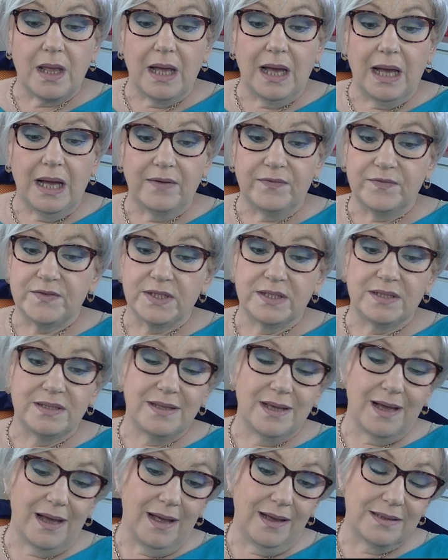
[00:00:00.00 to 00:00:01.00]
After
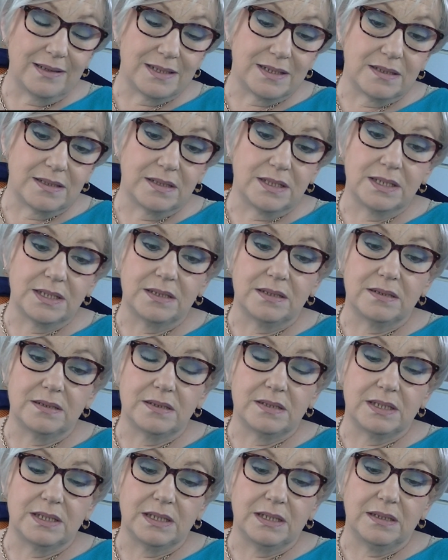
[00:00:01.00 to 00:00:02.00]
that,
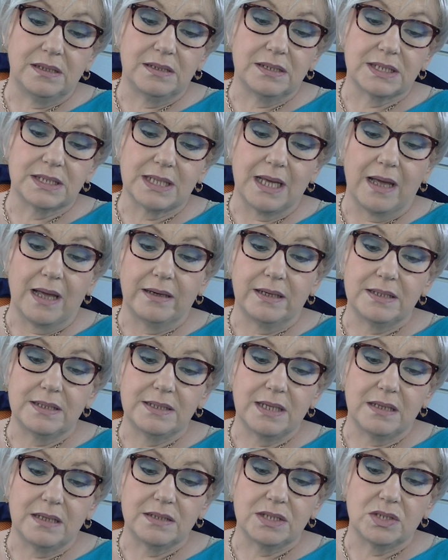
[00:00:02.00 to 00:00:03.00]
the scan is
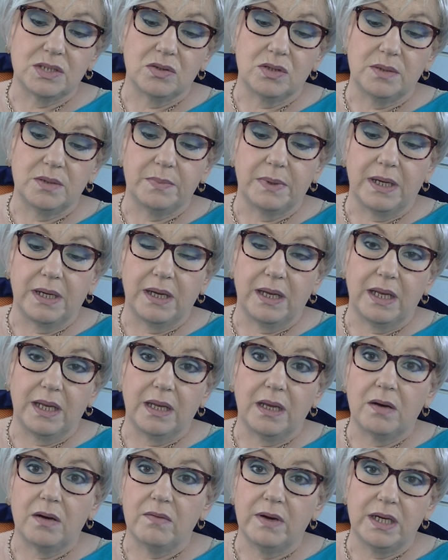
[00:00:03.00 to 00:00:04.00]
then studied
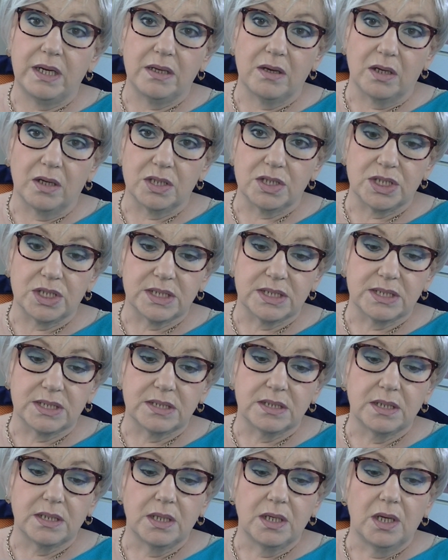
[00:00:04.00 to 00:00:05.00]
by a
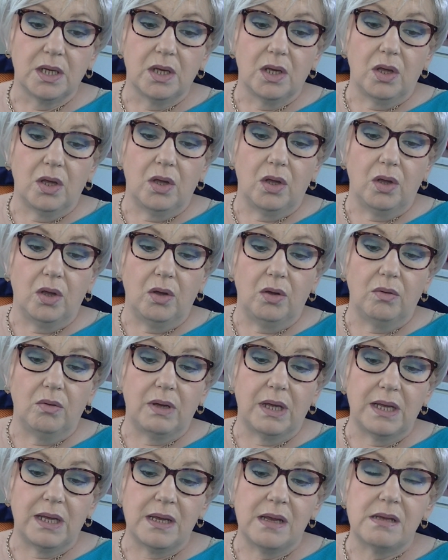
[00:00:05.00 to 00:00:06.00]
radiologist, who
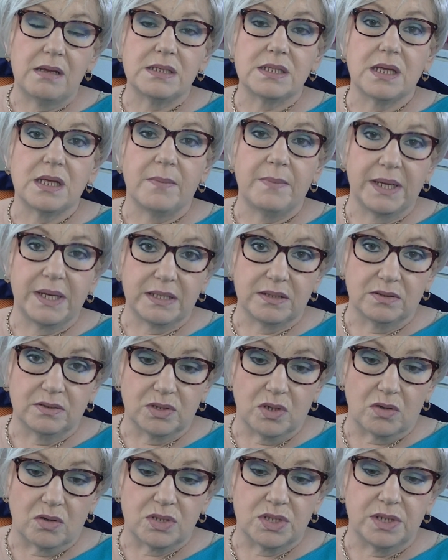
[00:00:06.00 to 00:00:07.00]
is a medical
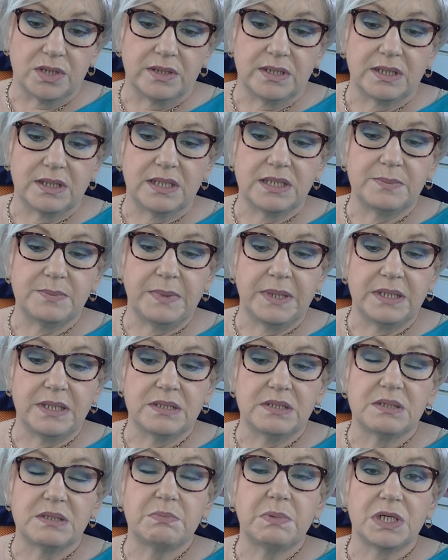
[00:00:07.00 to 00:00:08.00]
doctor that has
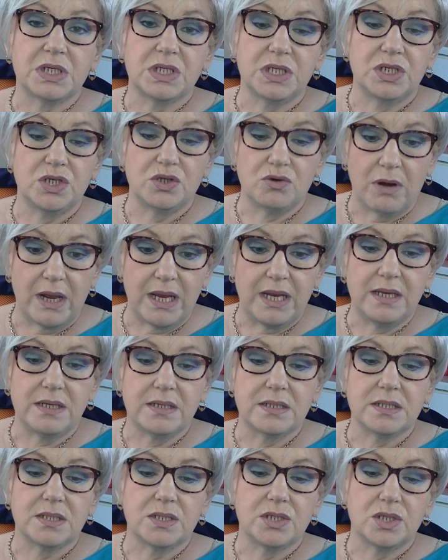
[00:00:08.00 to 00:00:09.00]
been specially
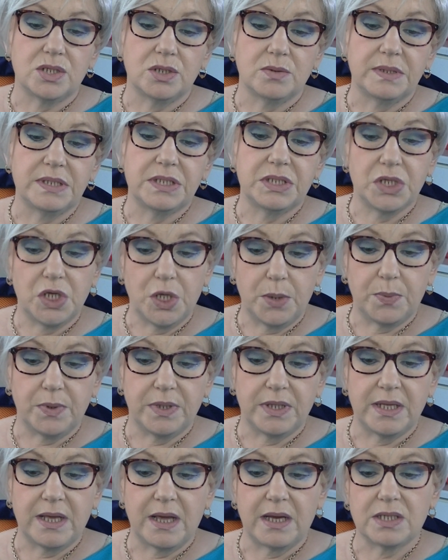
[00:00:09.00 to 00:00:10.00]
trained to
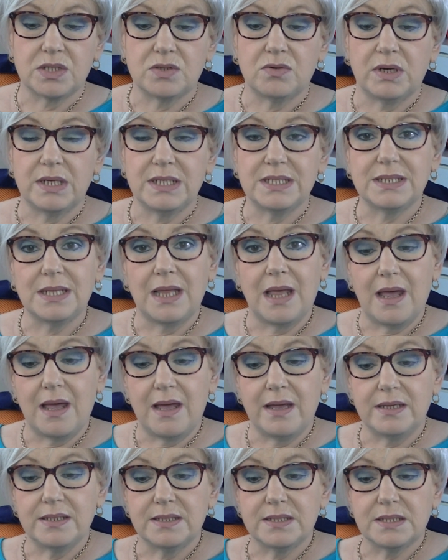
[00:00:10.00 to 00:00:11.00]
interpret the X-ray
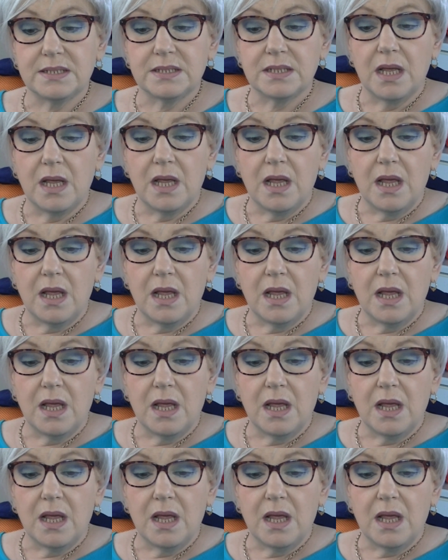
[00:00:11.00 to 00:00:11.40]
slides.